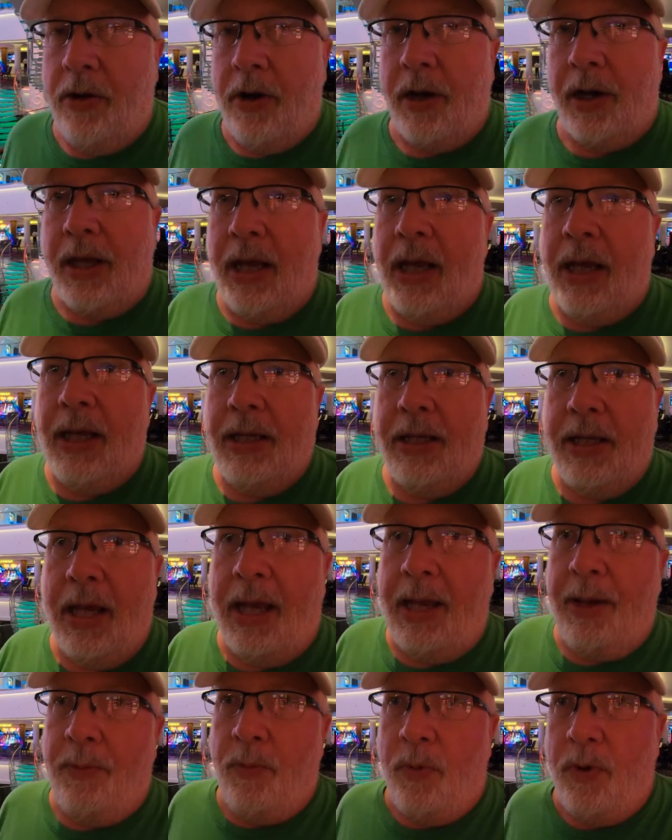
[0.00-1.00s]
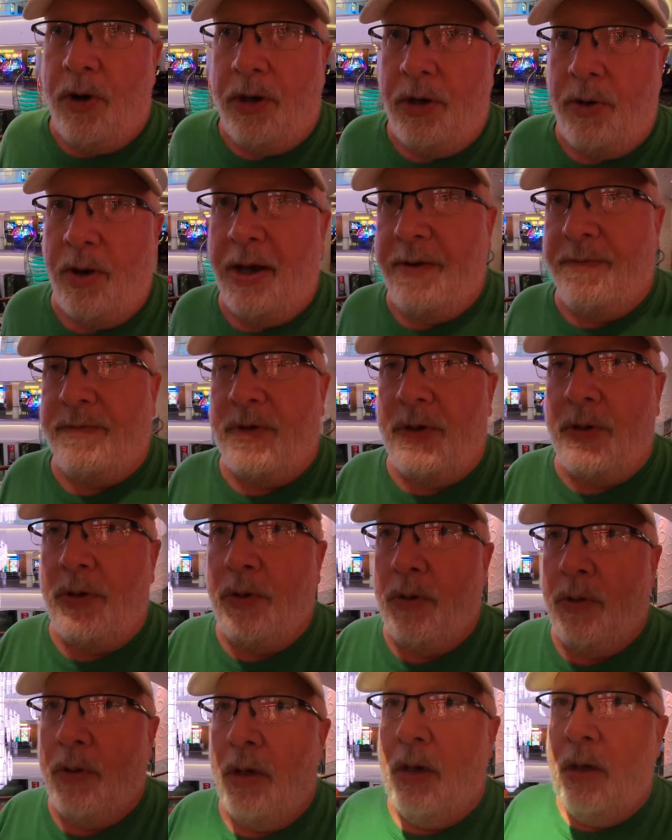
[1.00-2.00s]
arcade game where you have
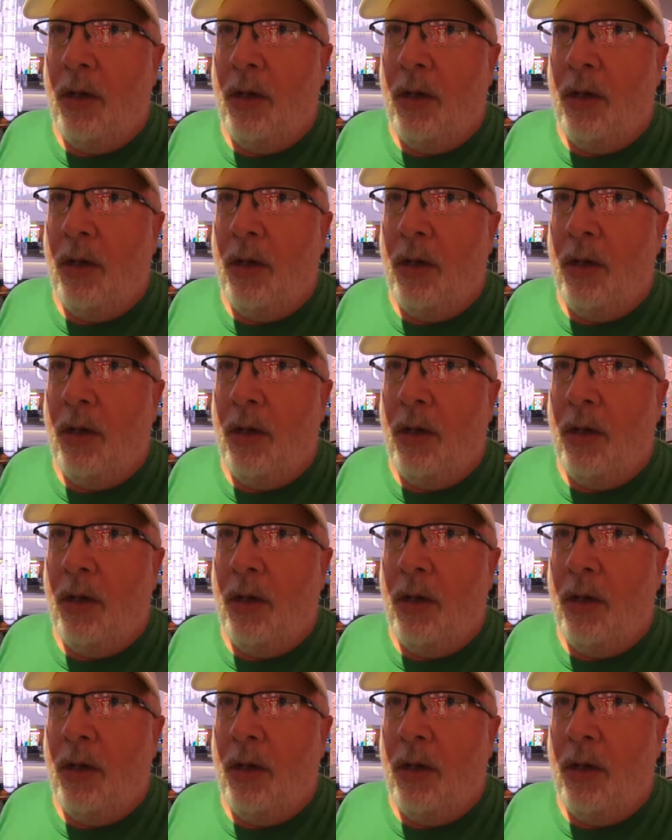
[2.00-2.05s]
to